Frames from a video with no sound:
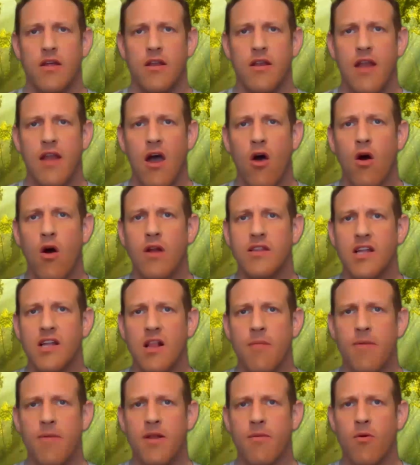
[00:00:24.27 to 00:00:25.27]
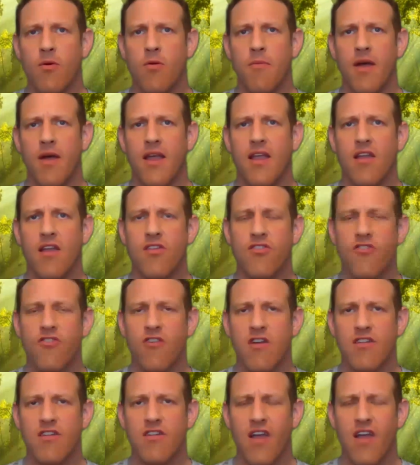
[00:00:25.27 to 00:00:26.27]
Now, a little bit about my
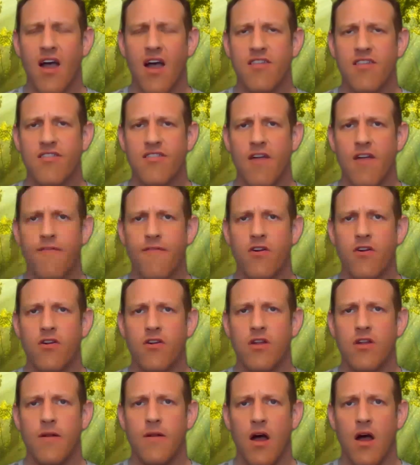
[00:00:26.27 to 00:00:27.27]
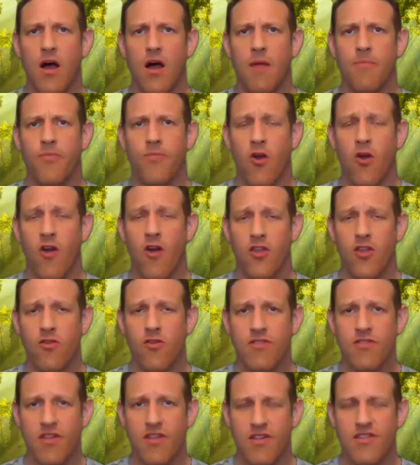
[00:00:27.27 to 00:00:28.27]
history is that I suffered, or I
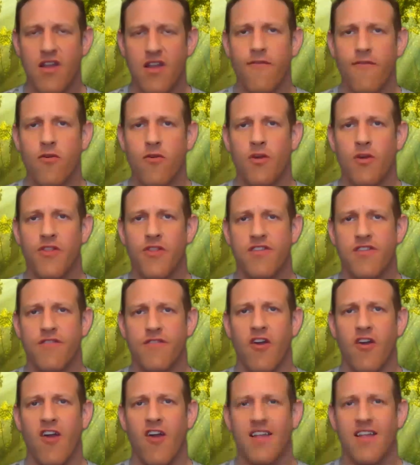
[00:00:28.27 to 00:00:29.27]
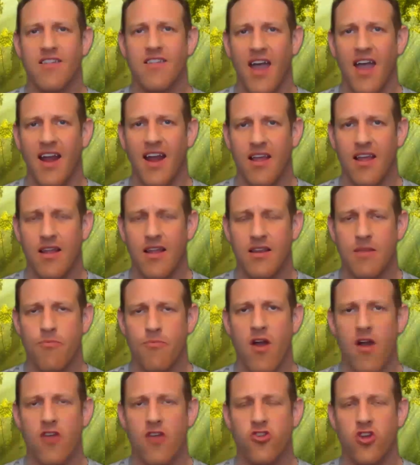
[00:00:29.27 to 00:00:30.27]
used to suffer with severe anxiety and
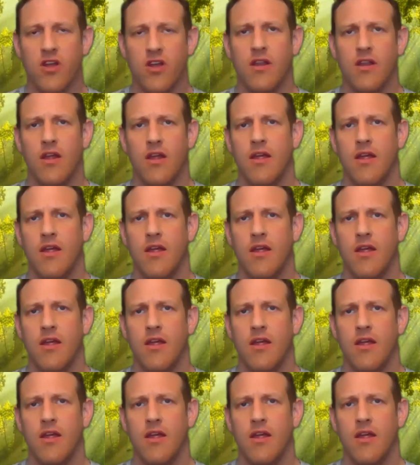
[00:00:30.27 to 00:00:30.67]
depression,